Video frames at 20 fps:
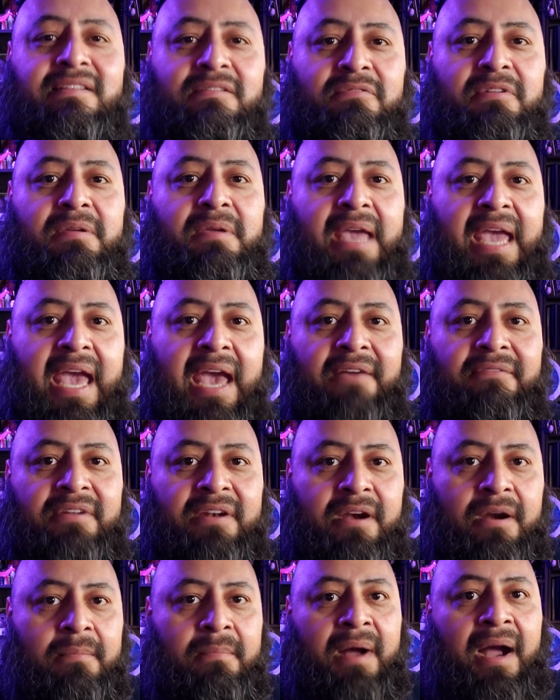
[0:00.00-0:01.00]
that we have
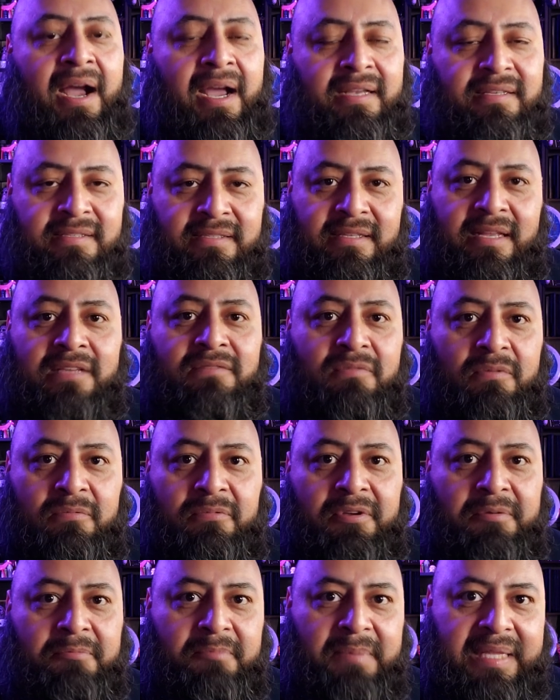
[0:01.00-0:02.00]
in our minds, and that's what
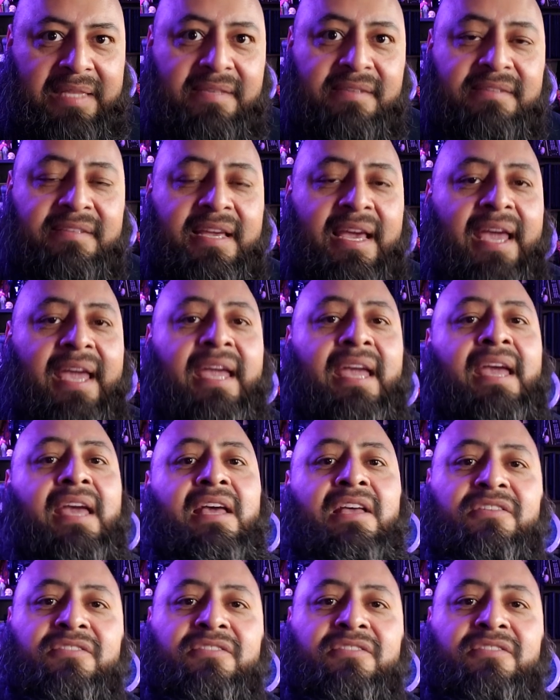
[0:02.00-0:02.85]
we mean to say,